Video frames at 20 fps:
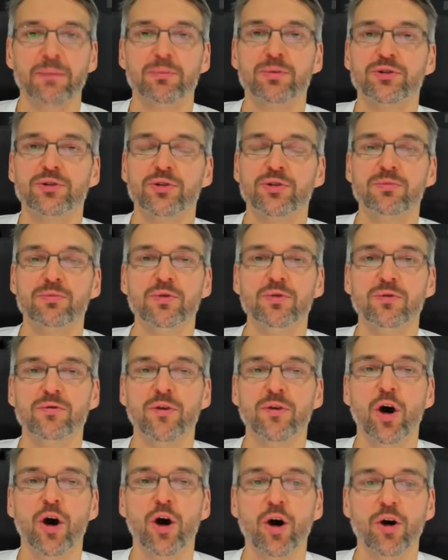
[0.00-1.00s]
to move
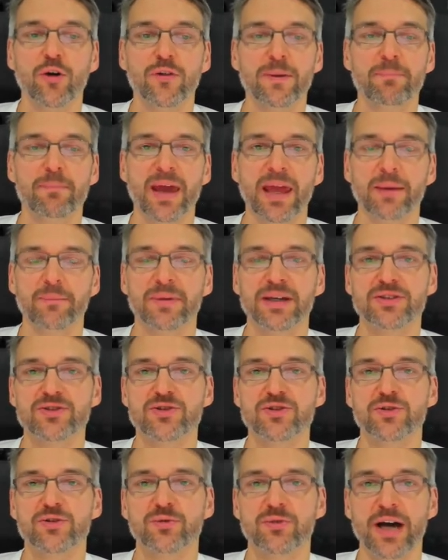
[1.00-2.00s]
all the payments
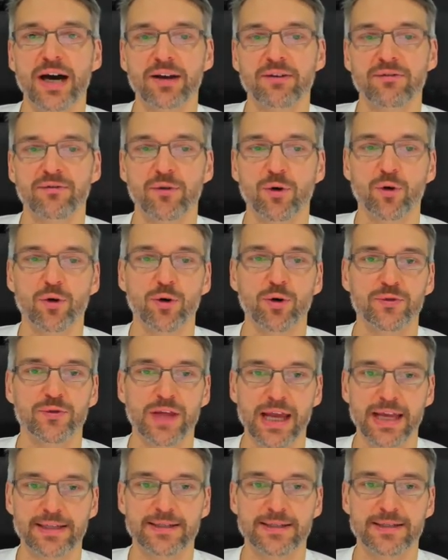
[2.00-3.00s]
to that focal
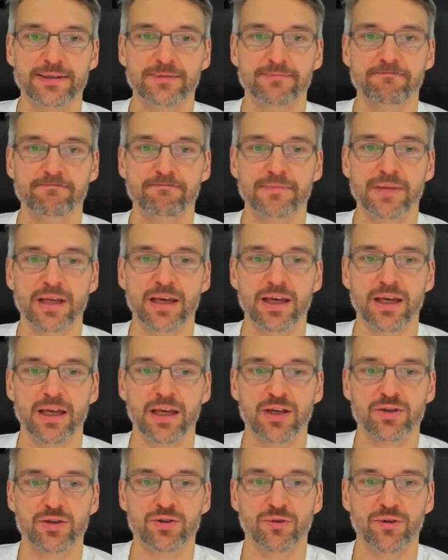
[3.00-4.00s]
date.
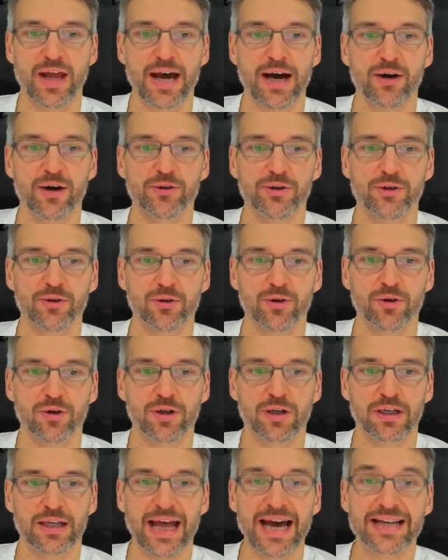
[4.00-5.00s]
So now your
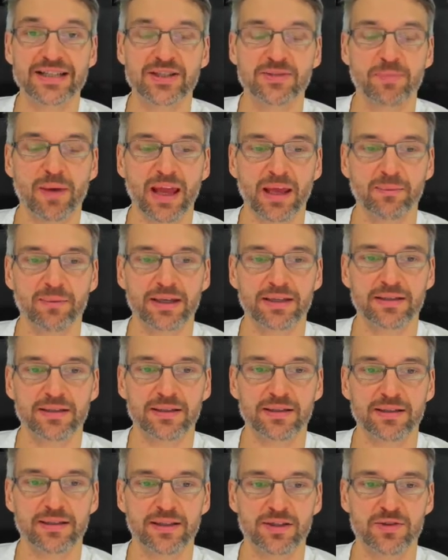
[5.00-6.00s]
last
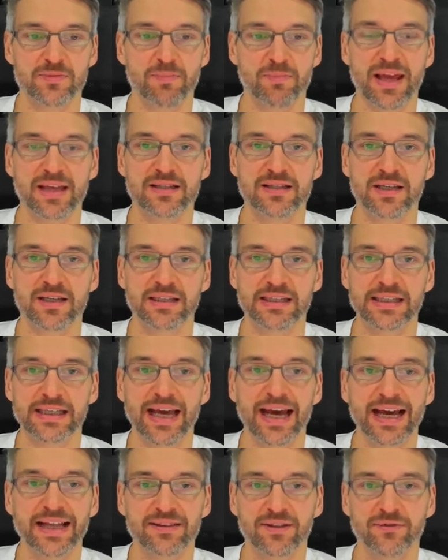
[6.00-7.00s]
payment is basically
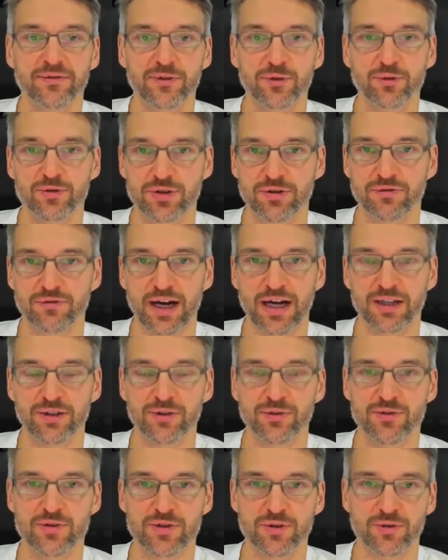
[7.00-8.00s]
at the future
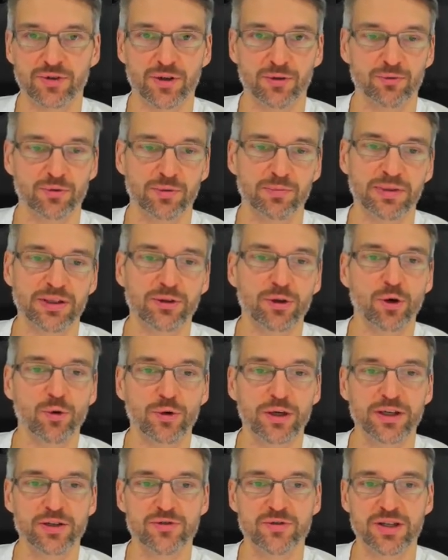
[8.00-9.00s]
value. So there would be no
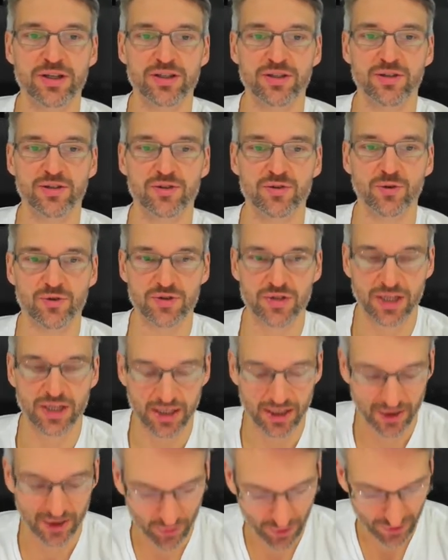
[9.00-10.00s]
interest
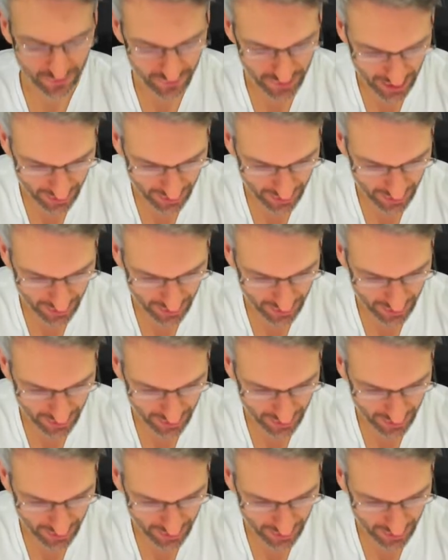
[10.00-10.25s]
associated with that